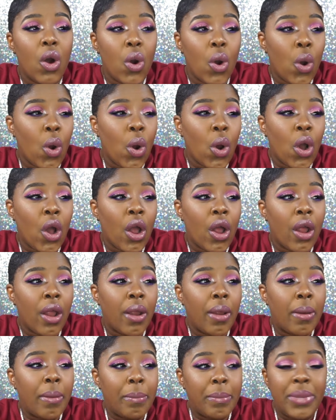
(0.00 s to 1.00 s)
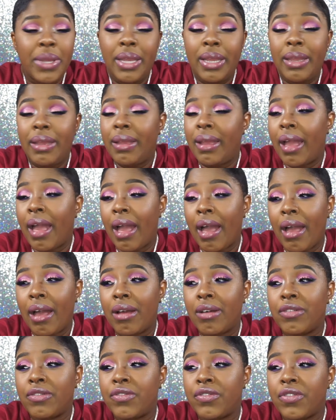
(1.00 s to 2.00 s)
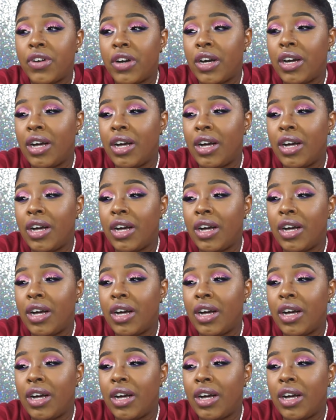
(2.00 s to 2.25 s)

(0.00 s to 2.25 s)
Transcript: or B, have